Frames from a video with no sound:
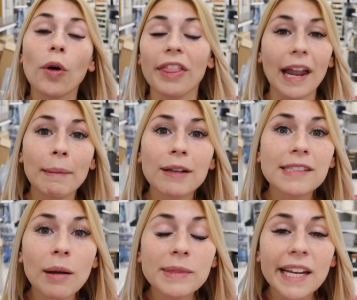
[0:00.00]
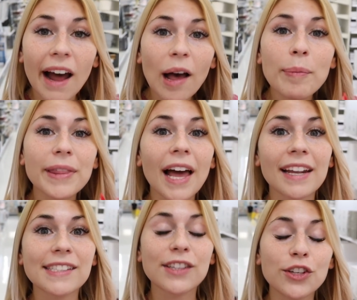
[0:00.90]
Well, that about sums it up. That
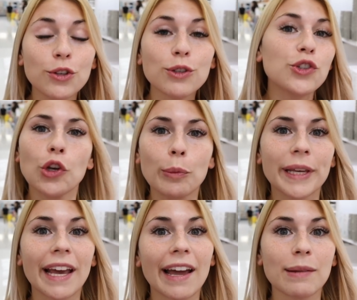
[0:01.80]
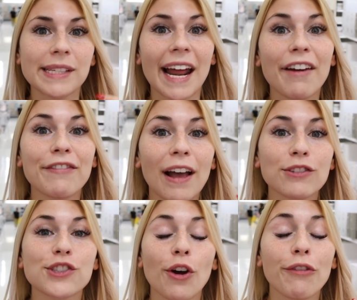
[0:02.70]
is the new Studio McGee items that I have
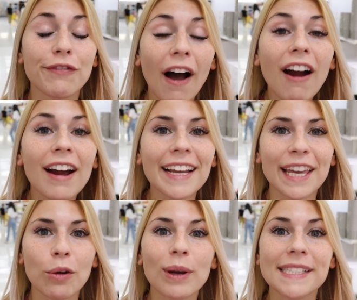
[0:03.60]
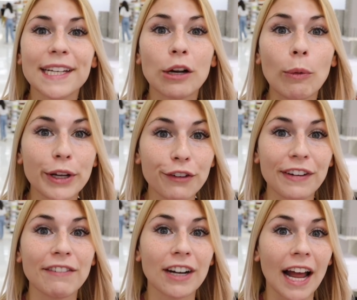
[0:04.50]
found so far. I can't wait to hear what your
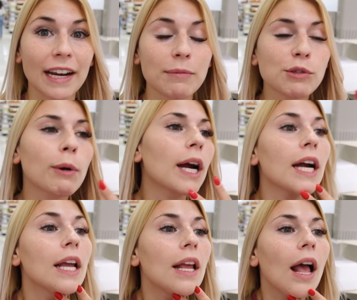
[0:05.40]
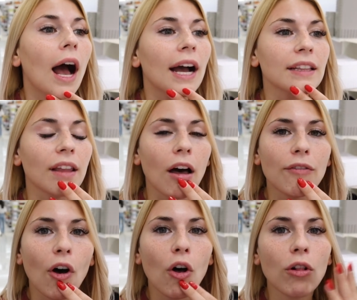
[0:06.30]
favorite items were. I
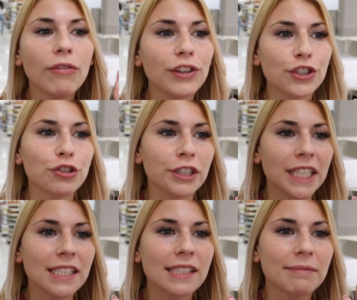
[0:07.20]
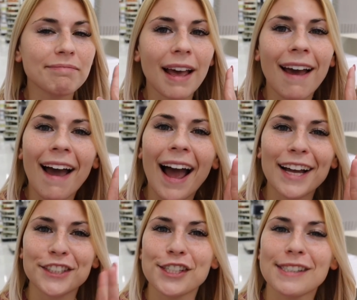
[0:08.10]
love all of the trees.
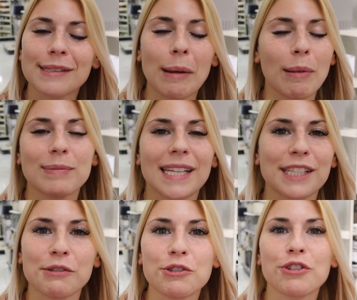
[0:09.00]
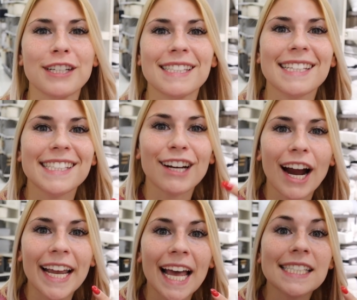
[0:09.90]
I just am obsessed with trees this year,
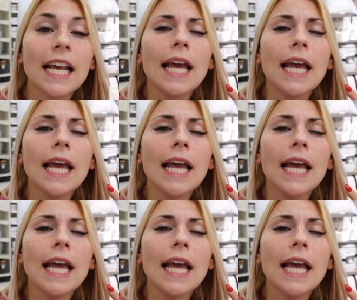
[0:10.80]
I guess.